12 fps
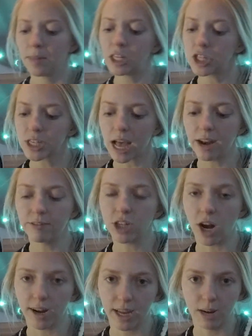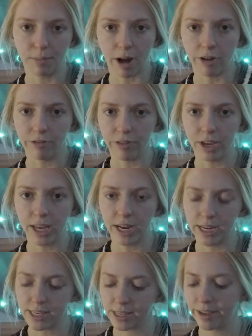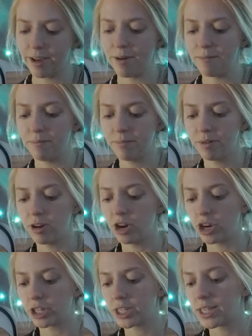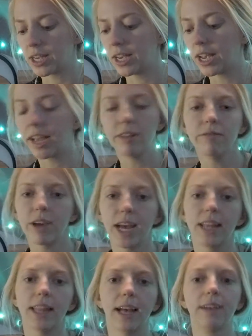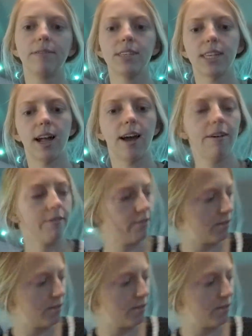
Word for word: Just kind of talking about veganism, nursing, and van life stuff.